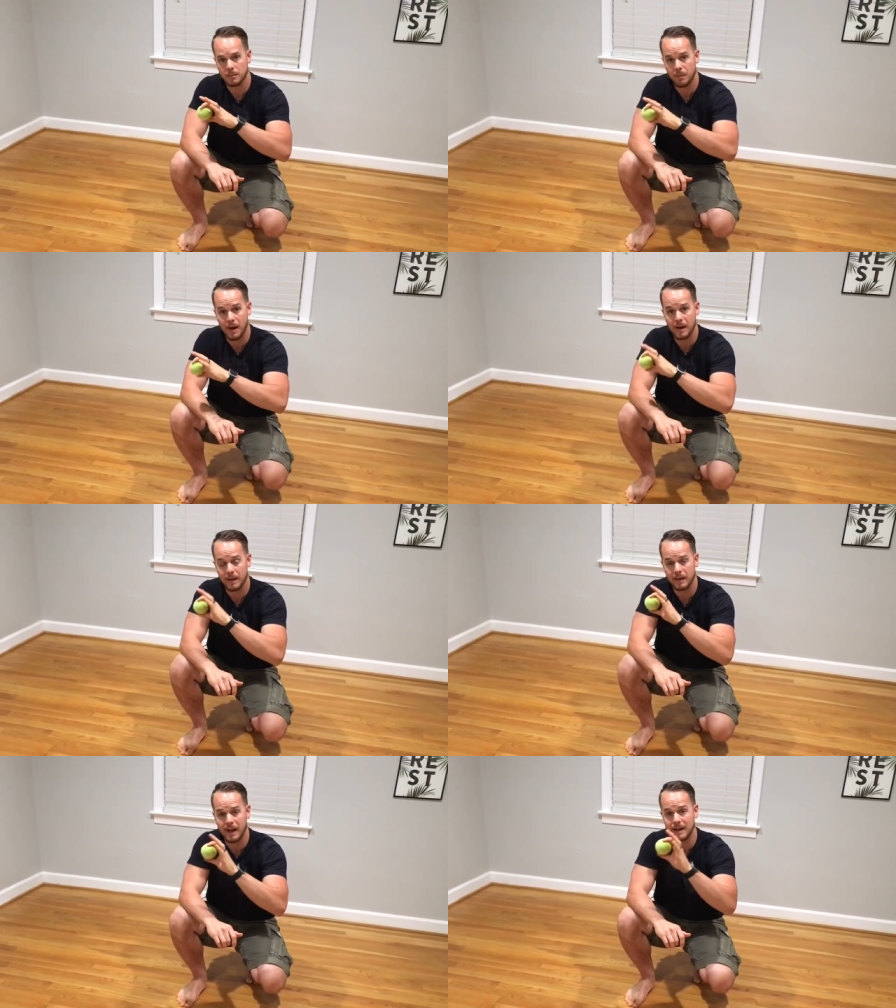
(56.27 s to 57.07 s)
by a
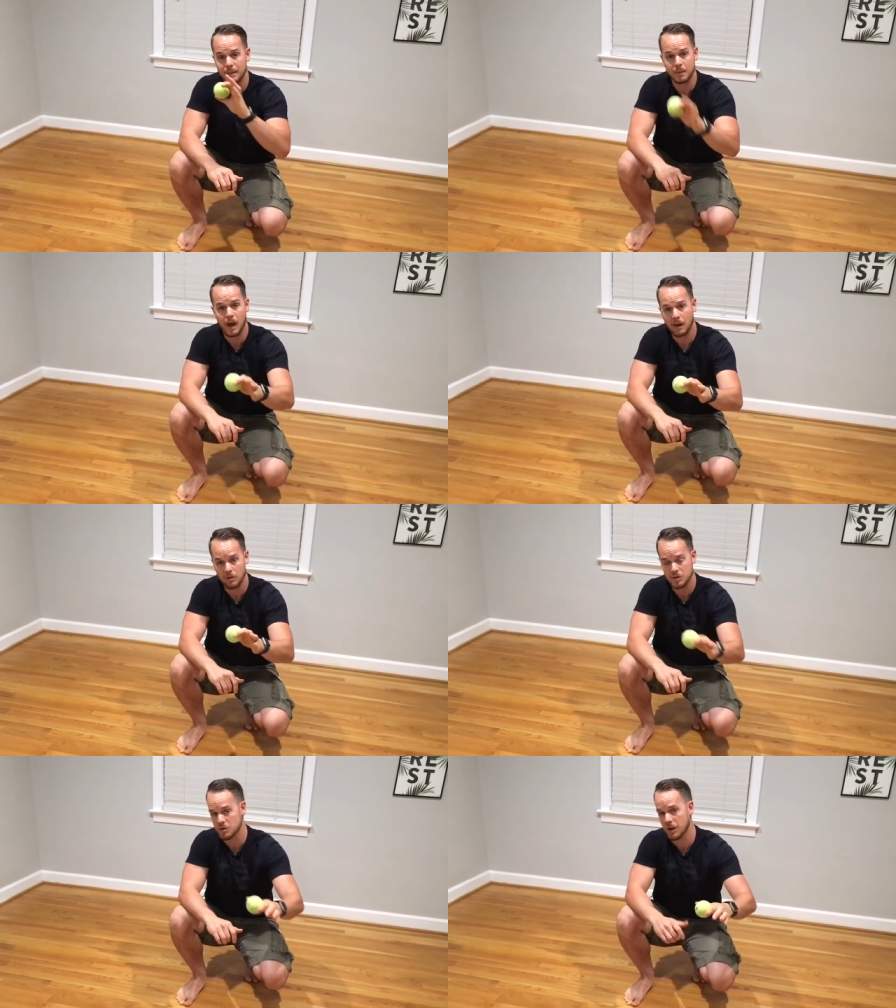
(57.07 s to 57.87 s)
guy named Cairo
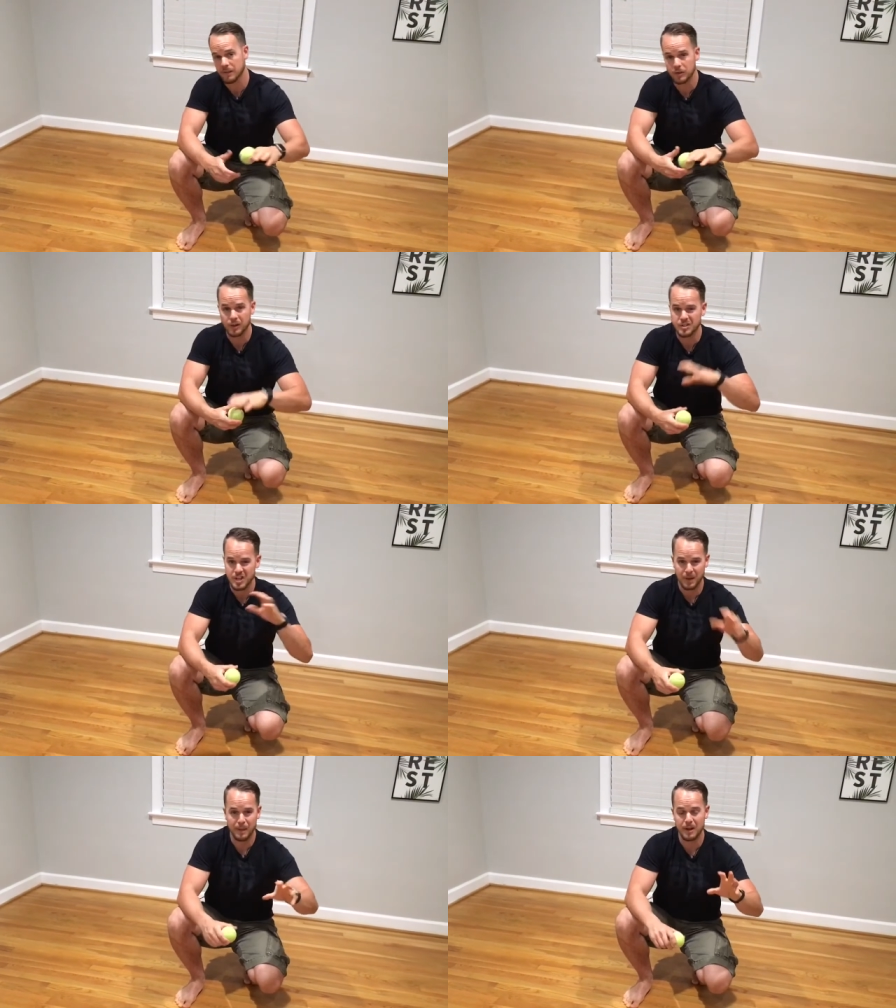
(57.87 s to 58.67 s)
Strength. You can
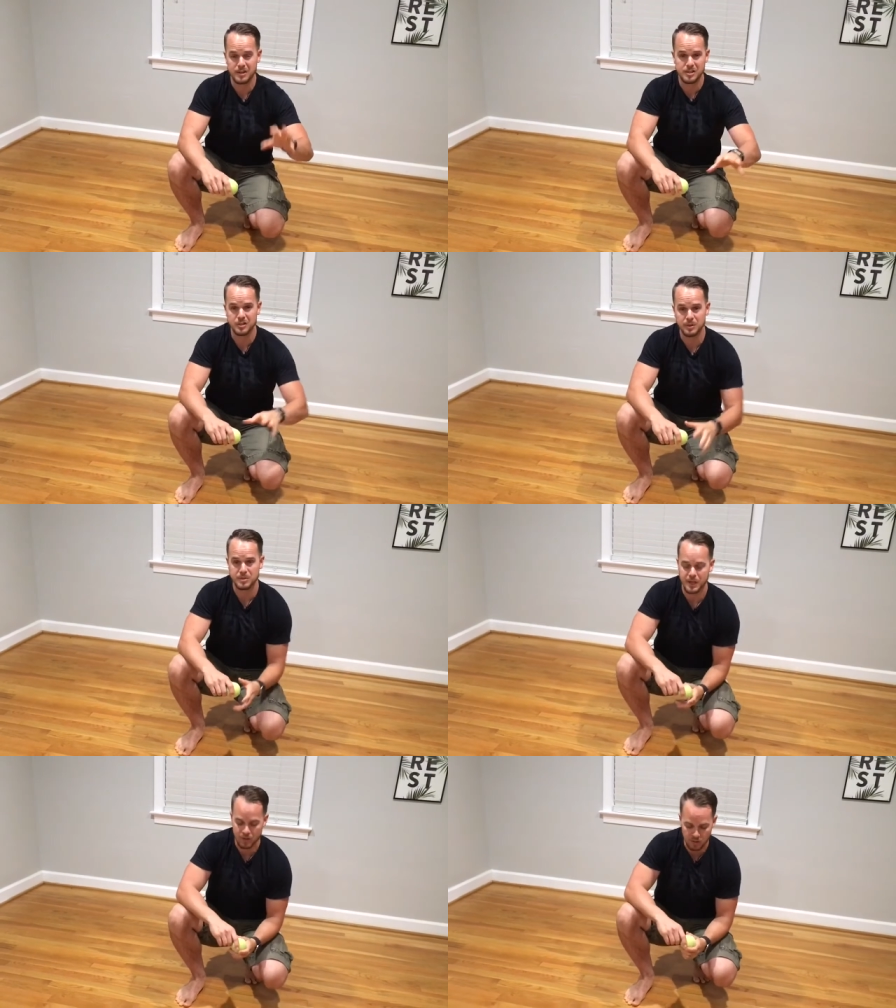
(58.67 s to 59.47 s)
check him out his YouTube
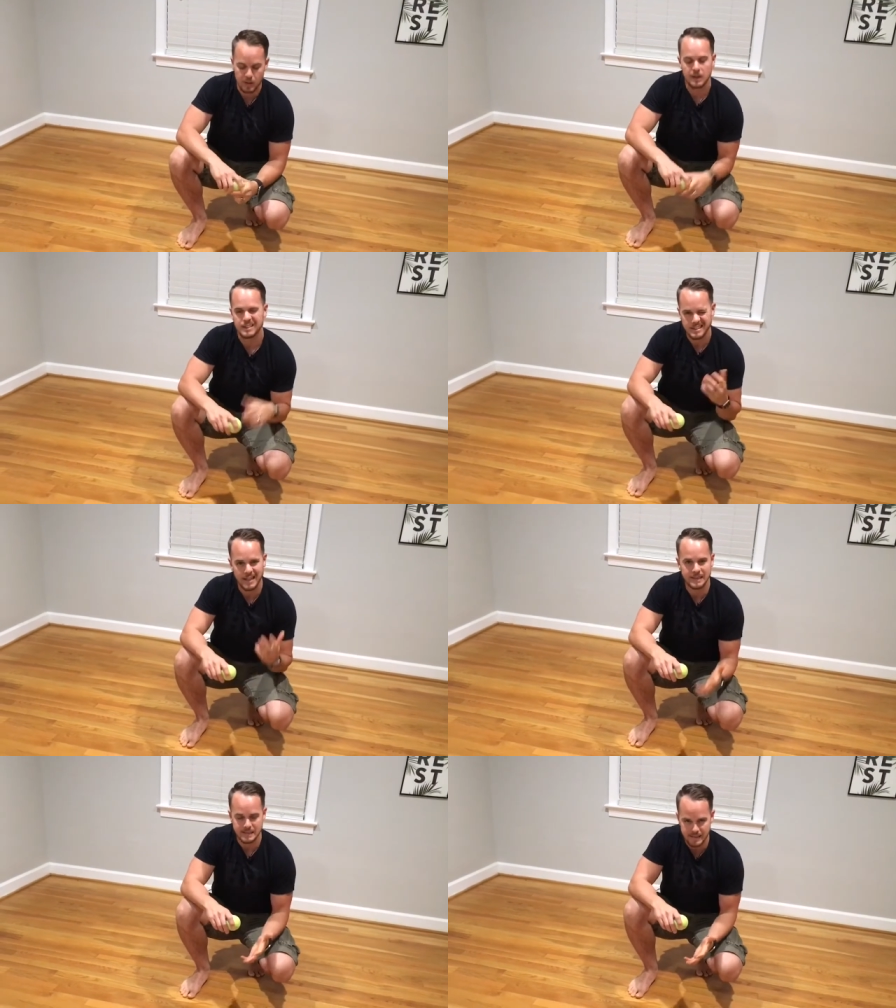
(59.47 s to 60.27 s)
channel. It's not
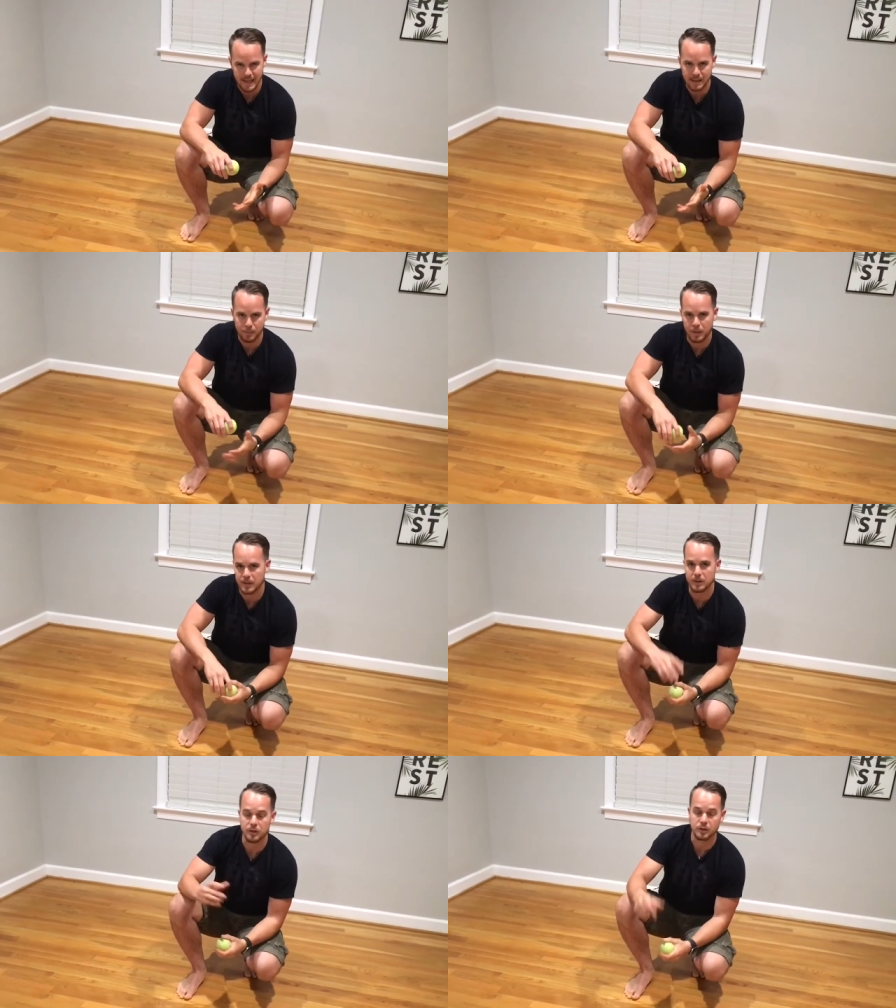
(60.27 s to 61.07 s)
his name, but
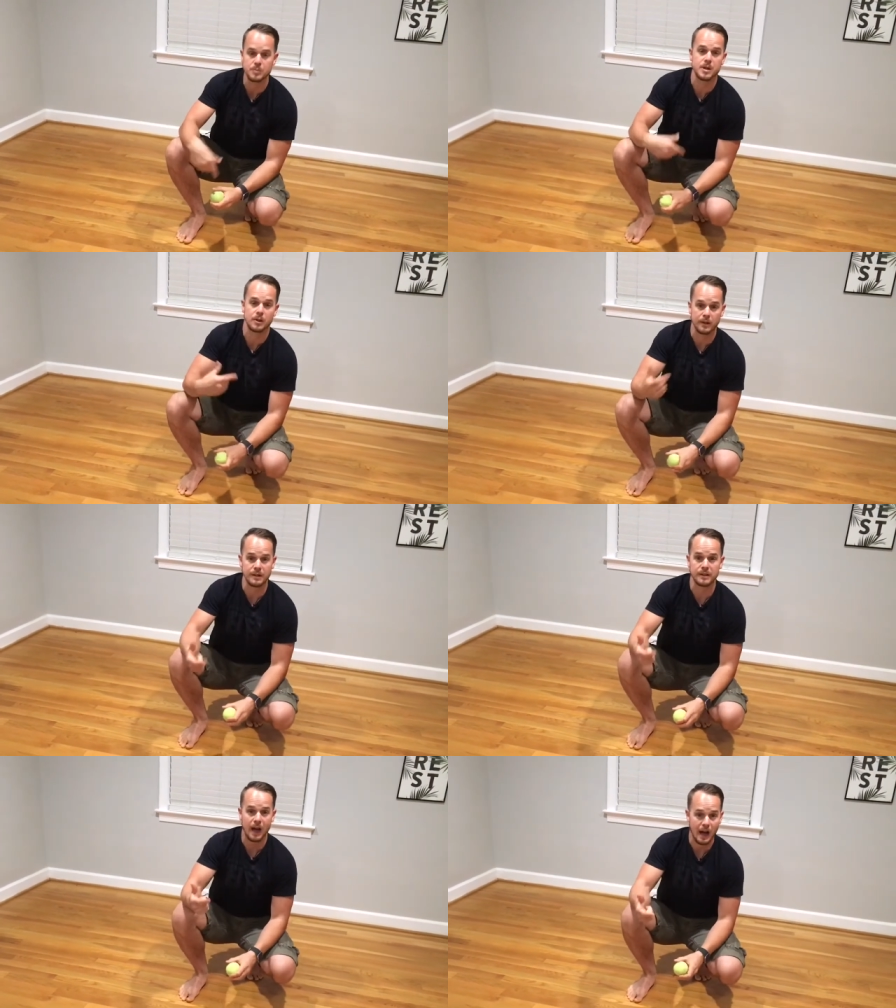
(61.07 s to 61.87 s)
his YouTube channel is
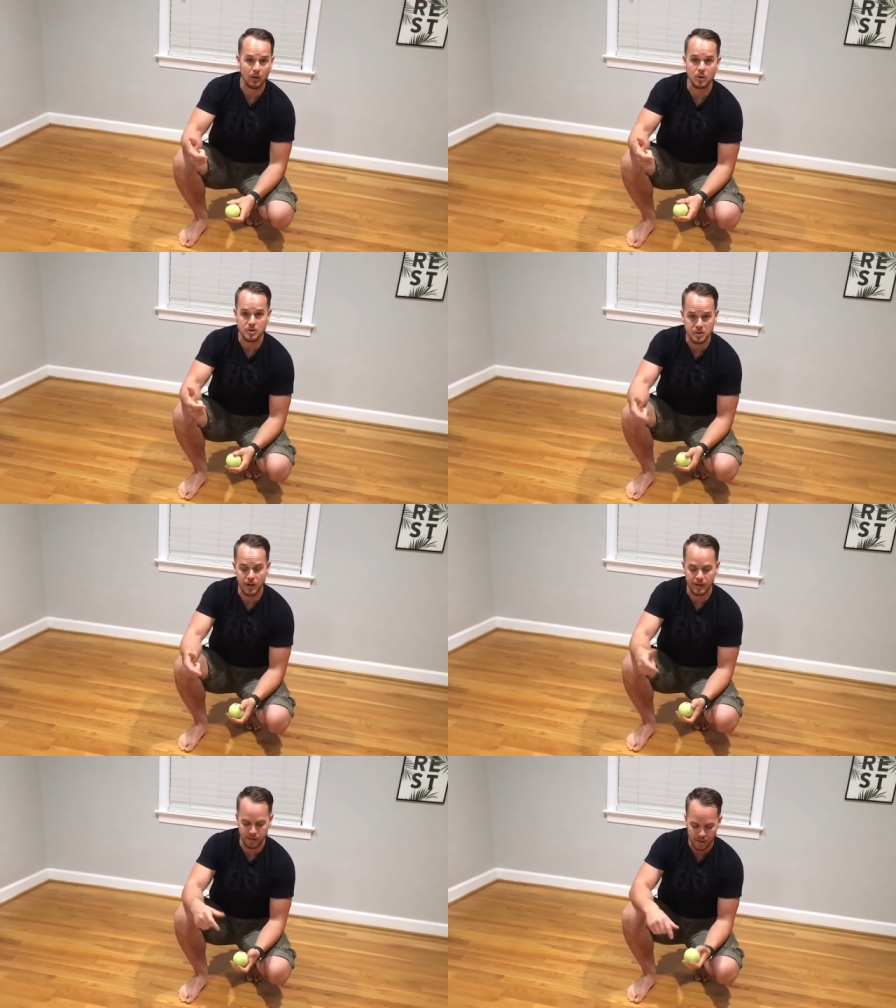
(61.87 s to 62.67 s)
Cairo
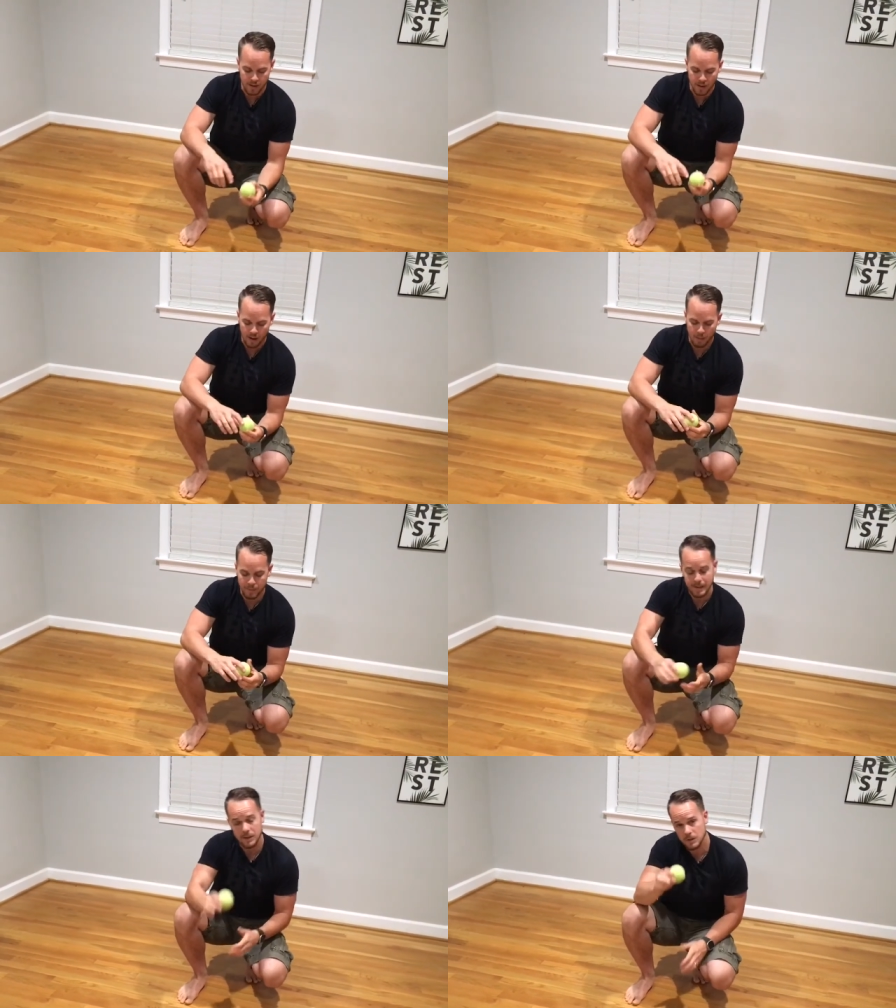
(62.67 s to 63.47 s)
Strength. Um,
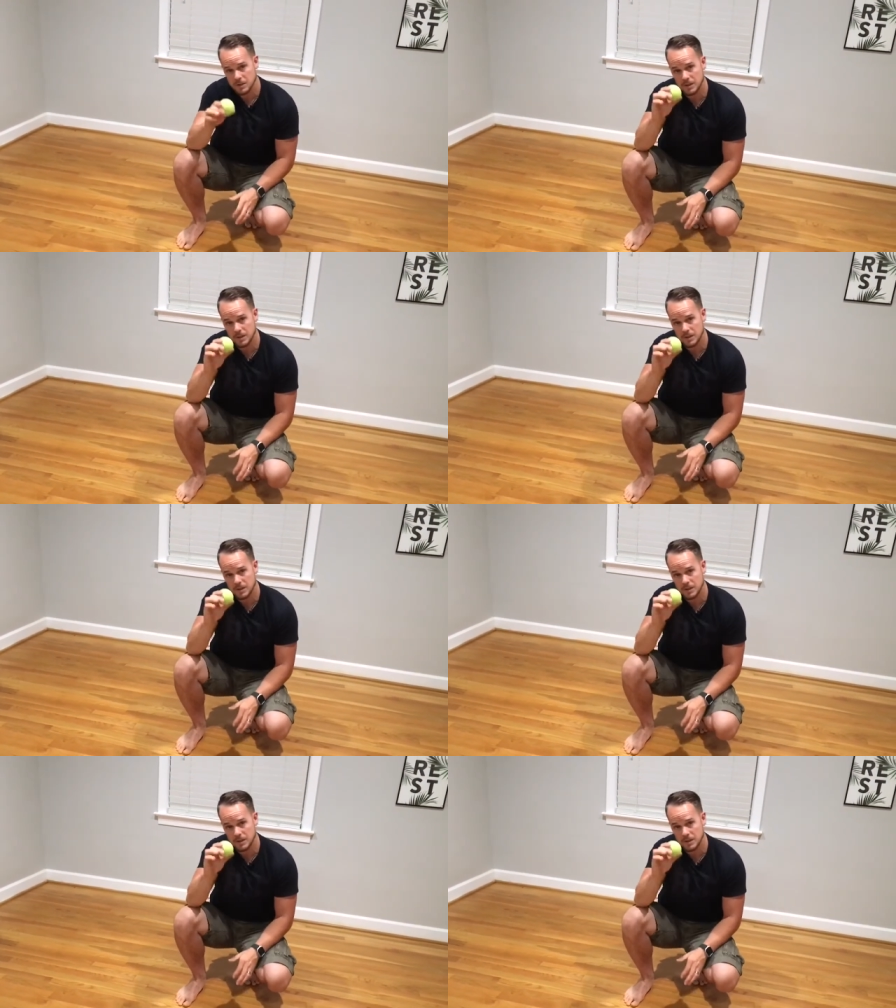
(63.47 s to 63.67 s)
he uses a